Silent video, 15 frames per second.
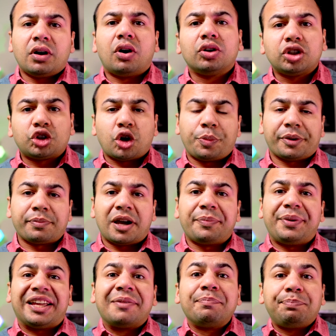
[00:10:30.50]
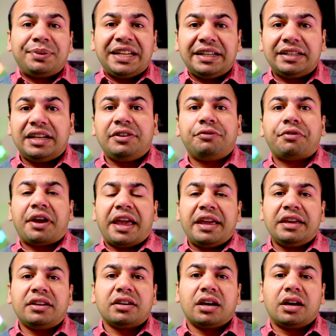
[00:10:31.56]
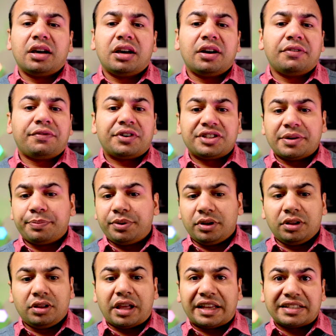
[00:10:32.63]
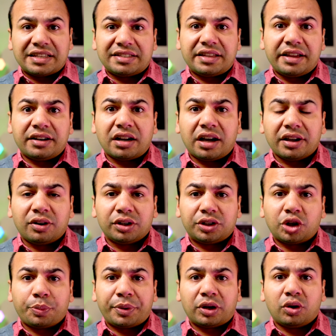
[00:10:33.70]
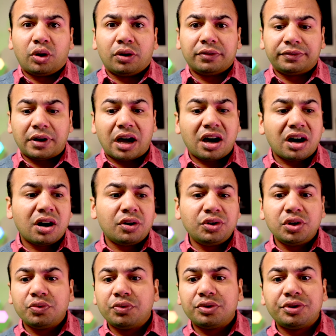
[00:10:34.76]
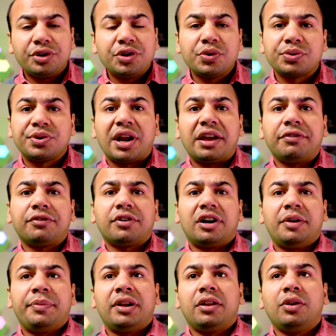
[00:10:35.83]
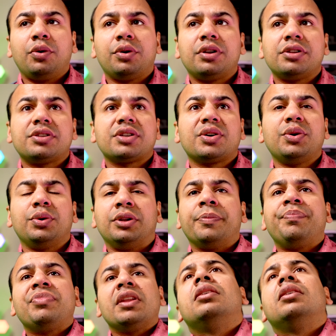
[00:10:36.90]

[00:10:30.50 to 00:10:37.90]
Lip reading: Or the topic might be completely vague. For example, as I said, I got a topic of how you would reduce knife crime in a local school.